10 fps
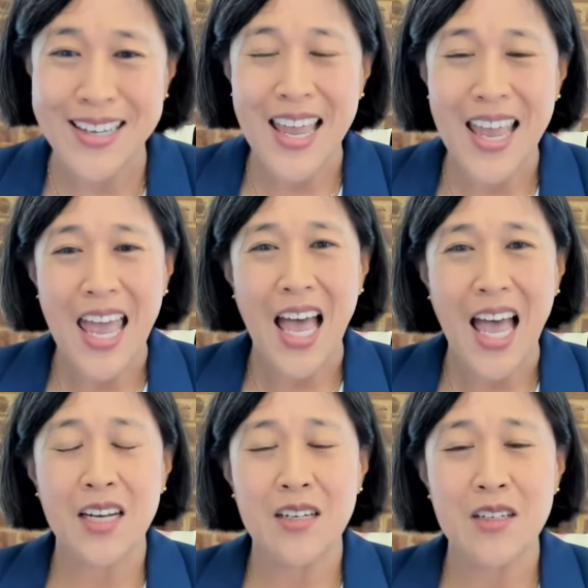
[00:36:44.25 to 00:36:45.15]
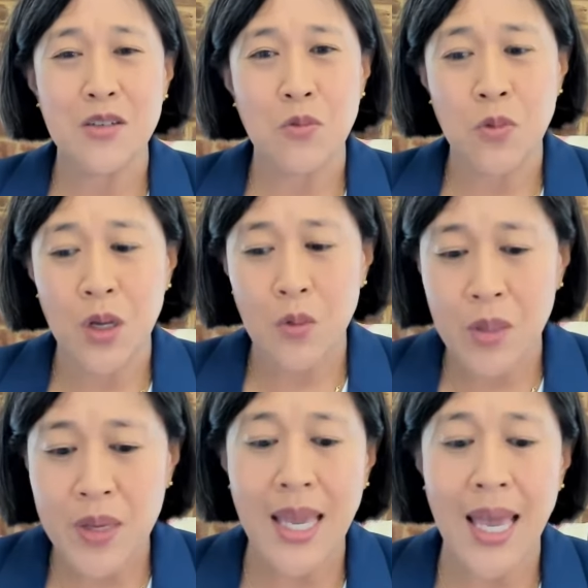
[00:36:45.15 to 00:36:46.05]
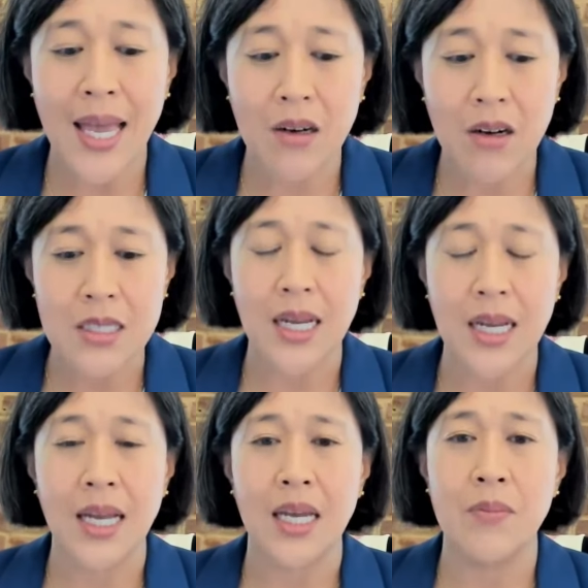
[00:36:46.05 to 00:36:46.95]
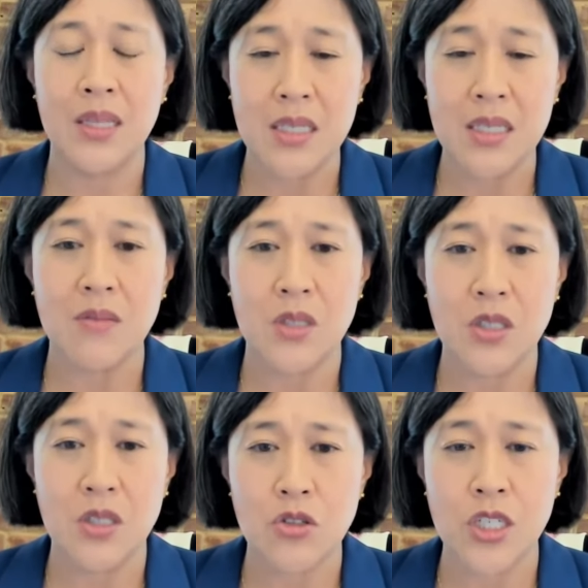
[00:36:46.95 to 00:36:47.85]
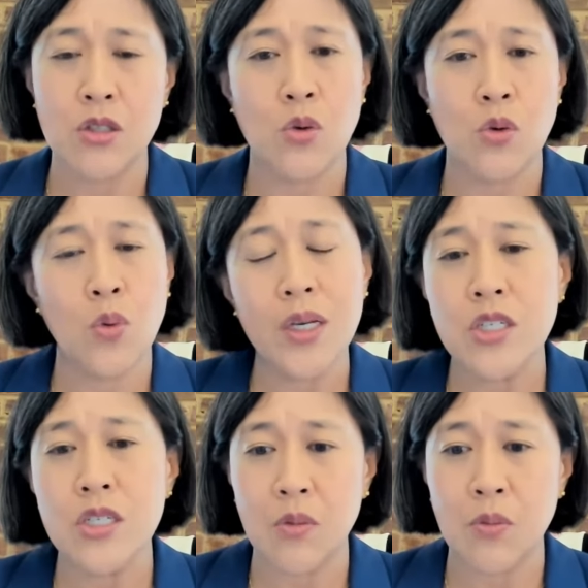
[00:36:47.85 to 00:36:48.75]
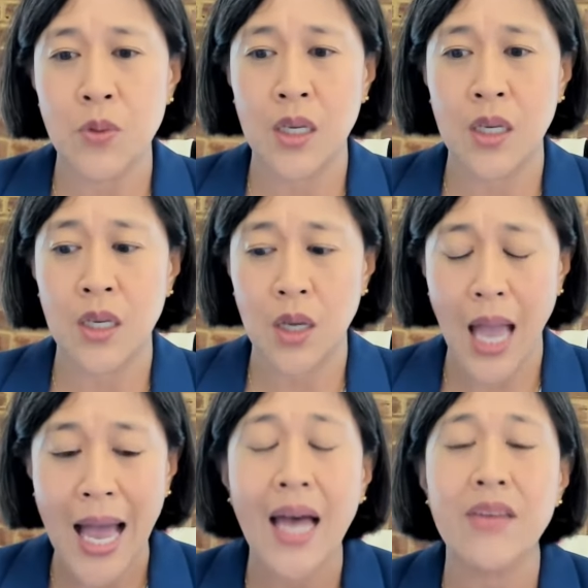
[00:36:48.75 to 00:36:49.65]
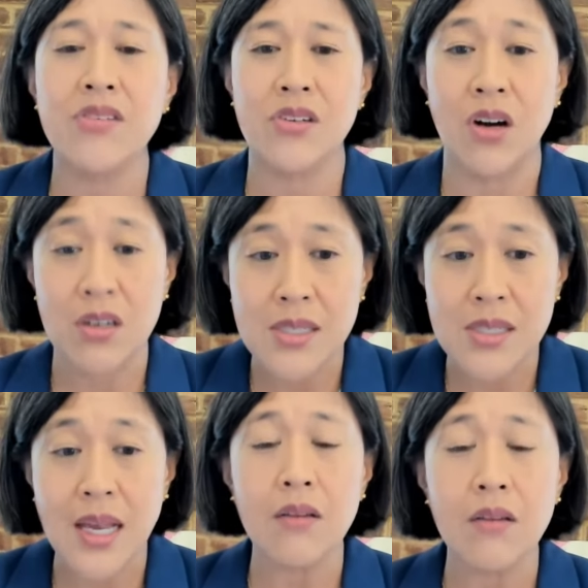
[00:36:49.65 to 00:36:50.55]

And when we began our time in this administration, the question that we asked ourselves